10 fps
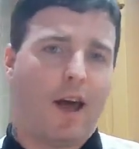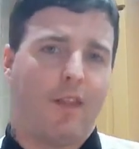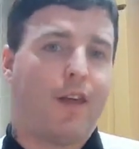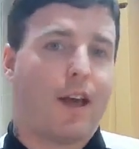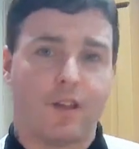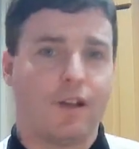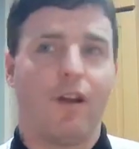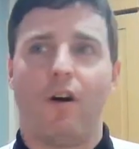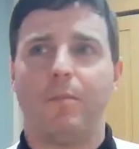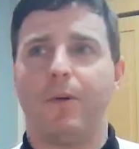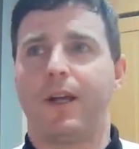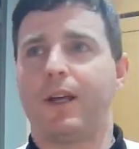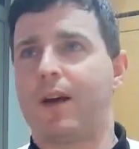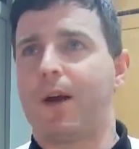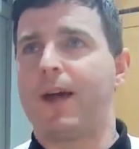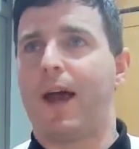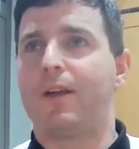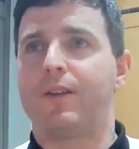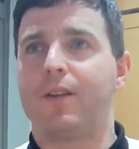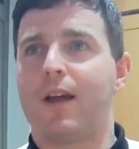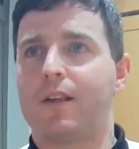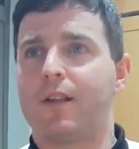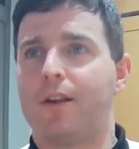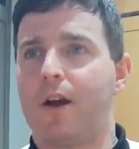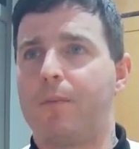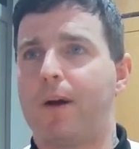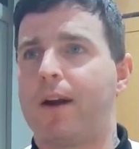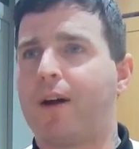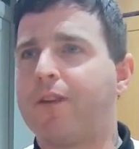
And that's a lot of money. So, yeah, so that's the no-brainer.